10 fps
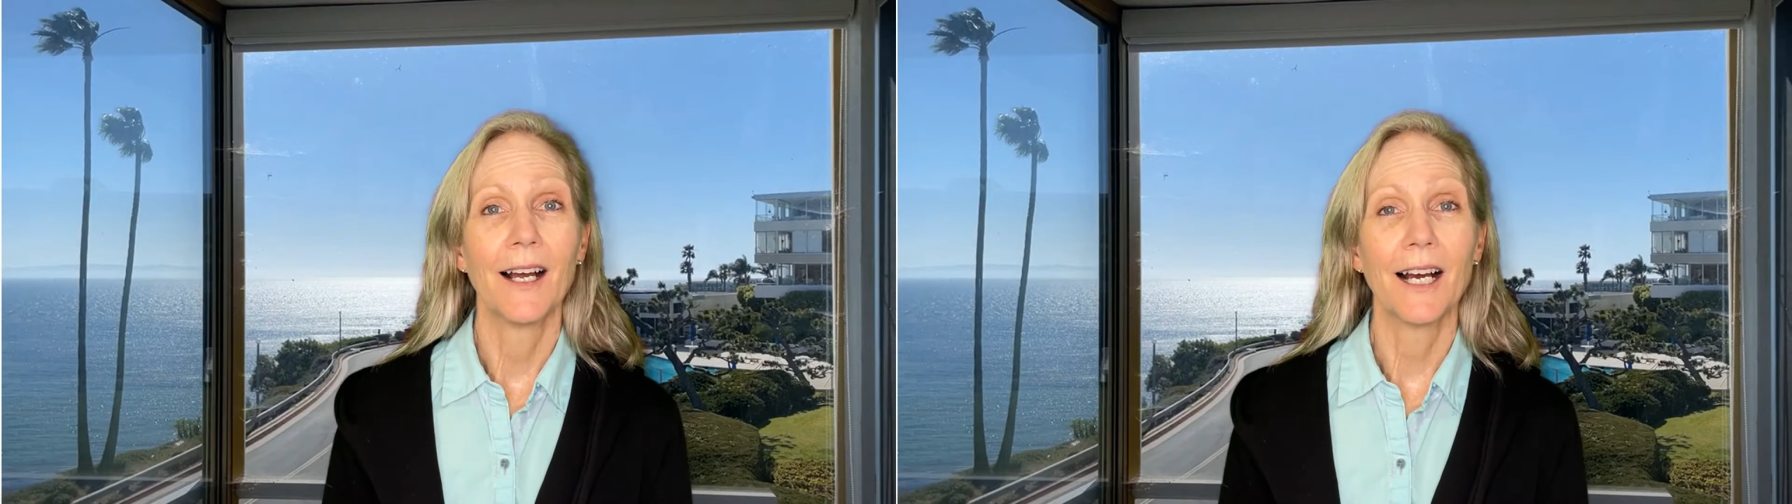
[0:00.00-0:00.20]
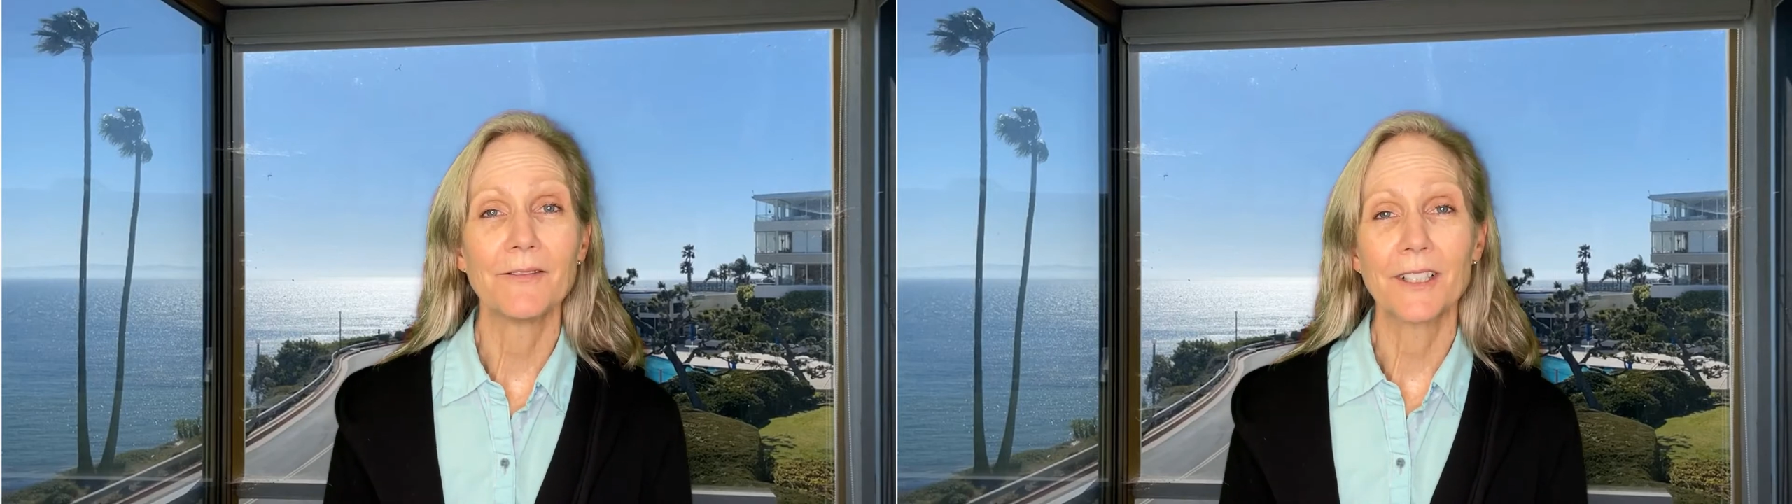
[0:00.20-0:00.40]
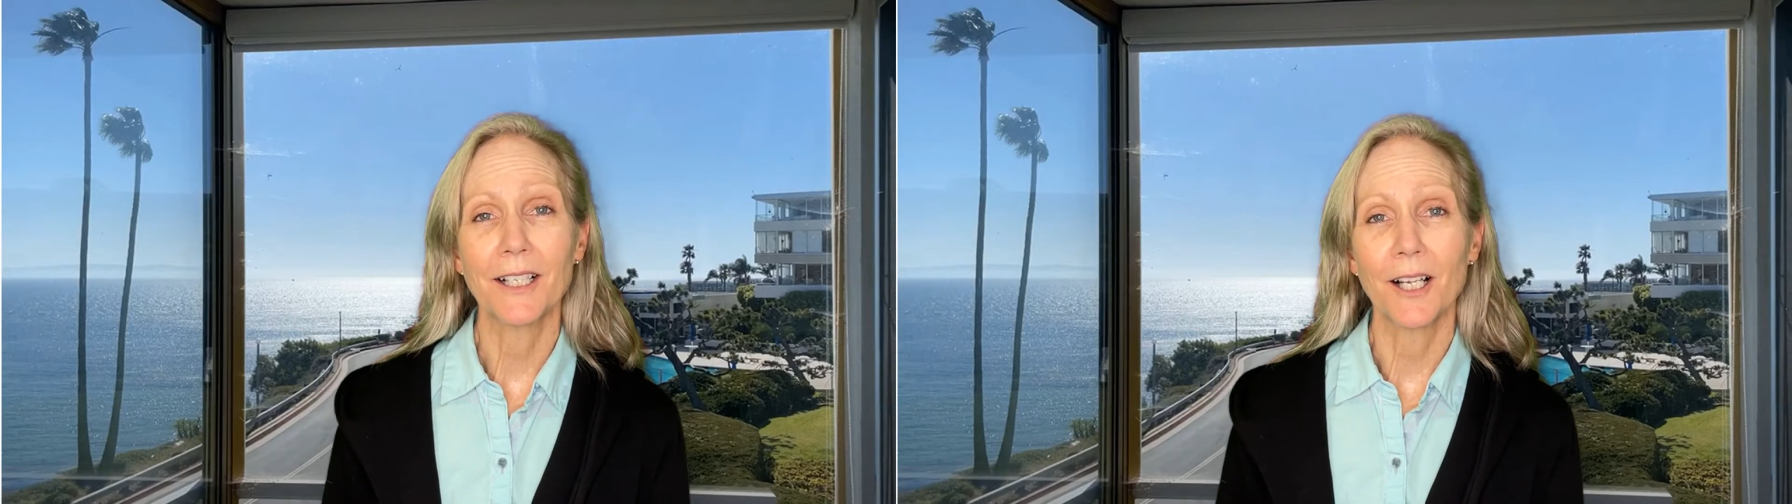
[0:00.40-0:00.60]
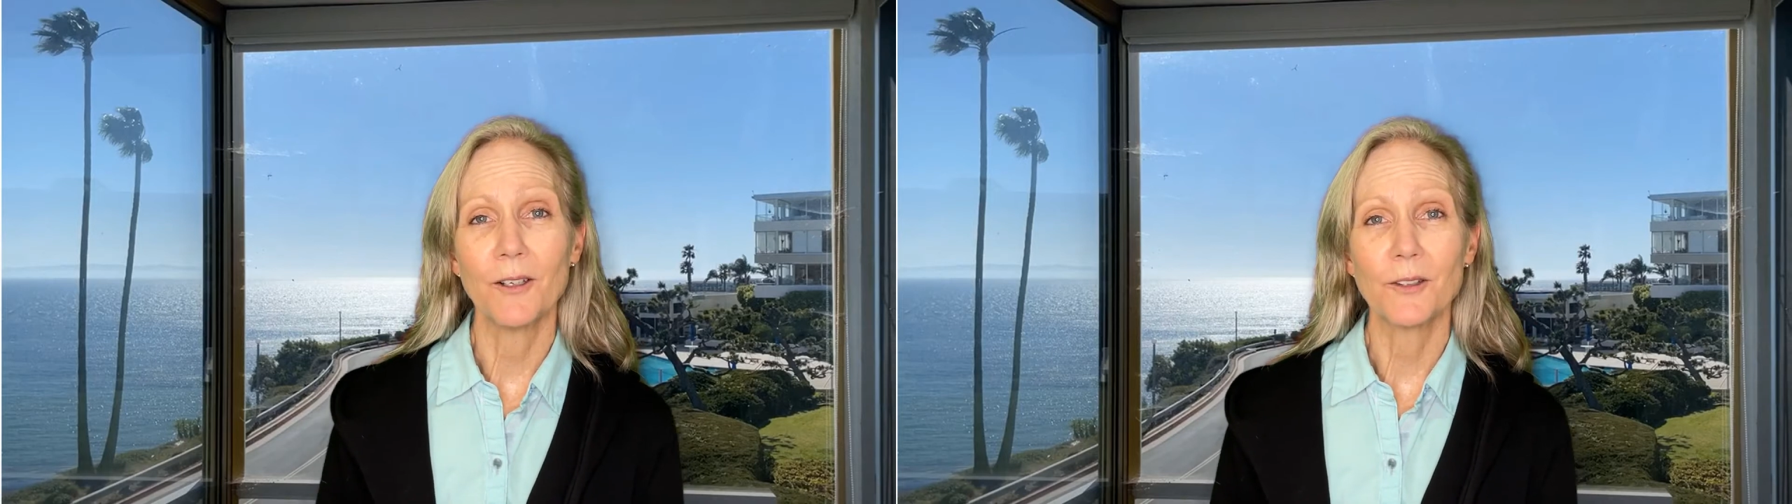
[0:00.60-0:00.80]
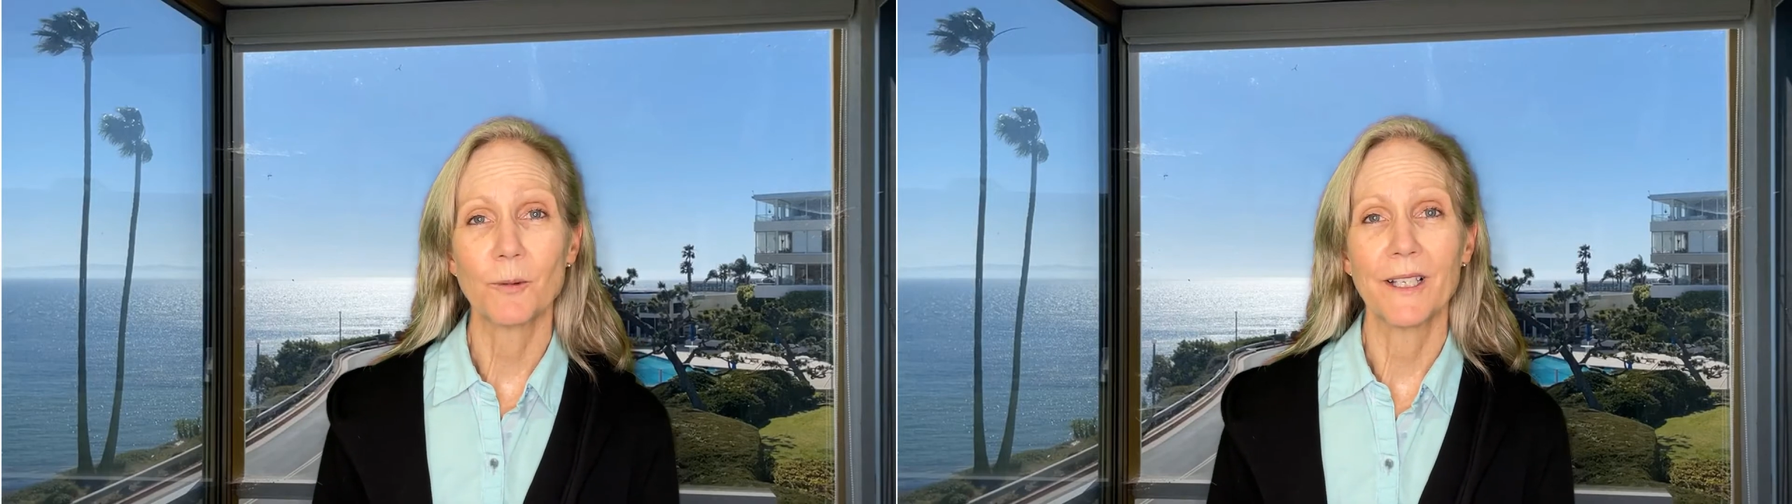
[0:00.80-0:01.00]
I've done
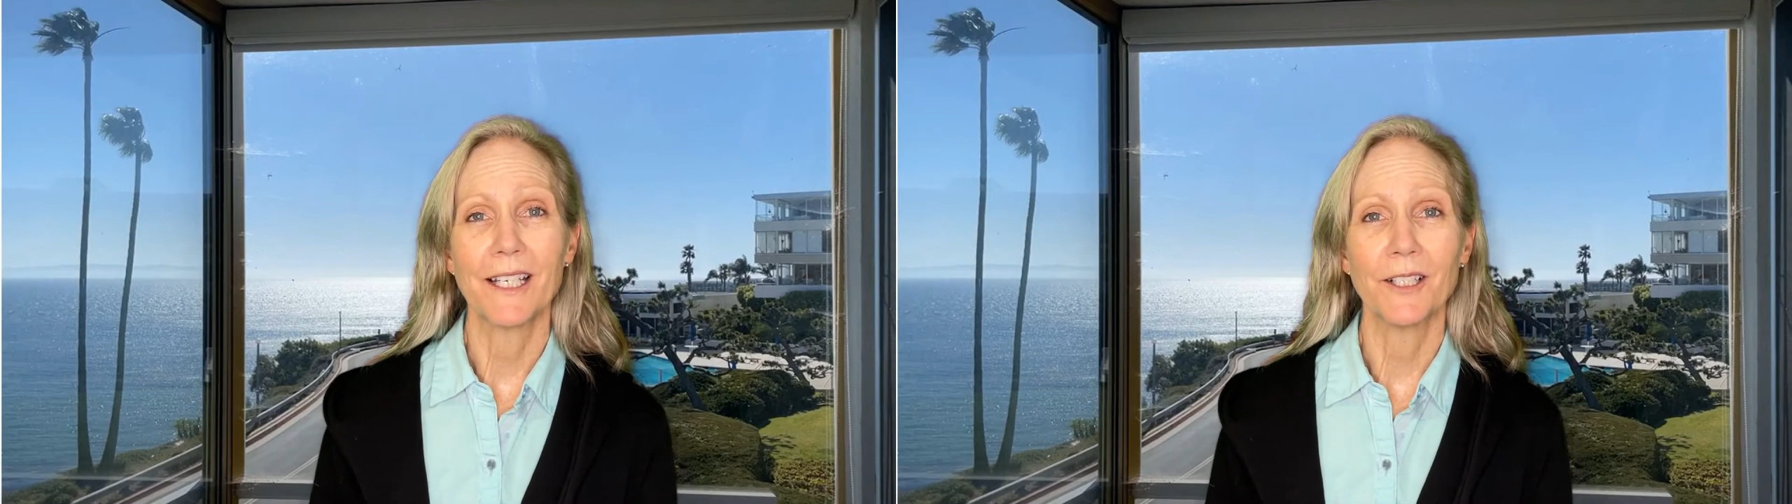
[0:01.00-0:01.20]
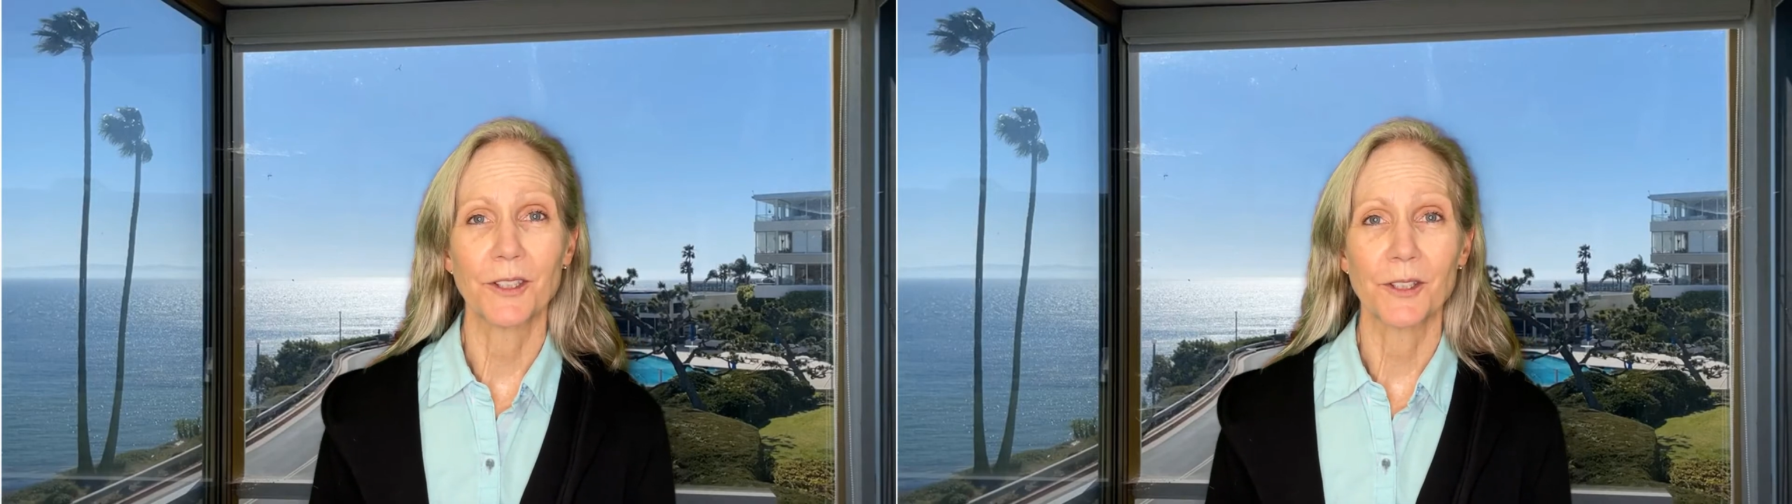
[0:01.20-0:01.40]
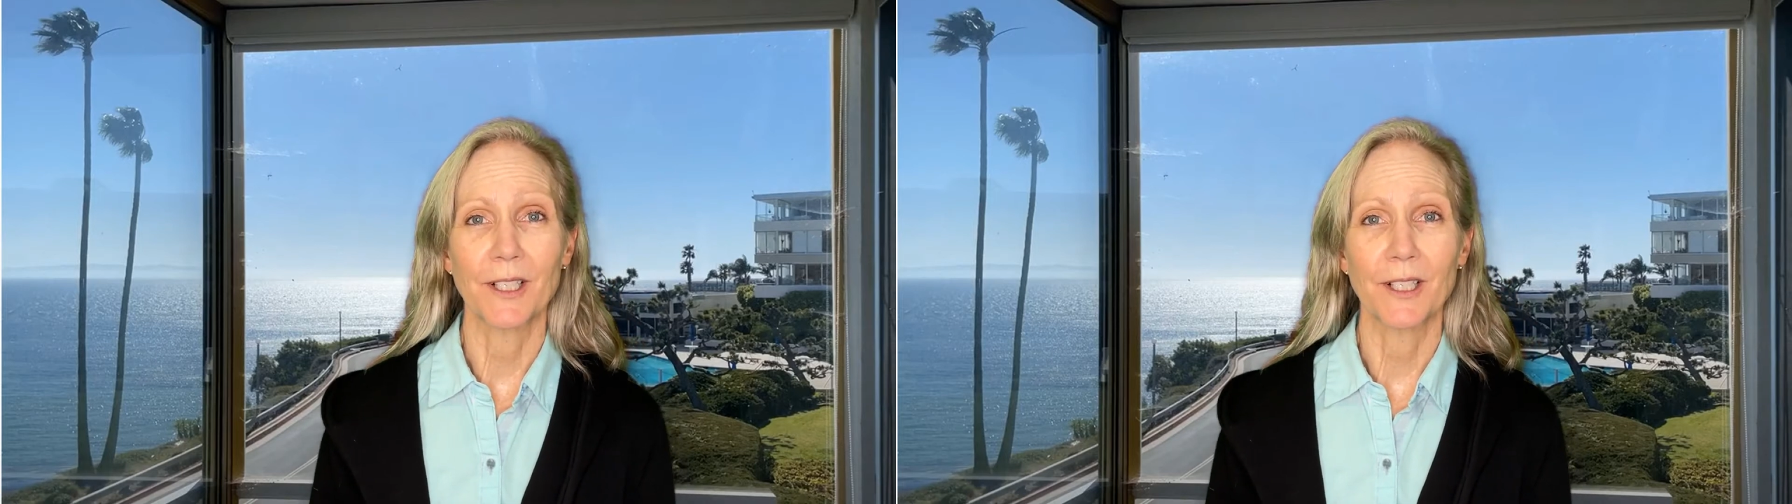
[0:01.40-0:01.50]
loans with the interest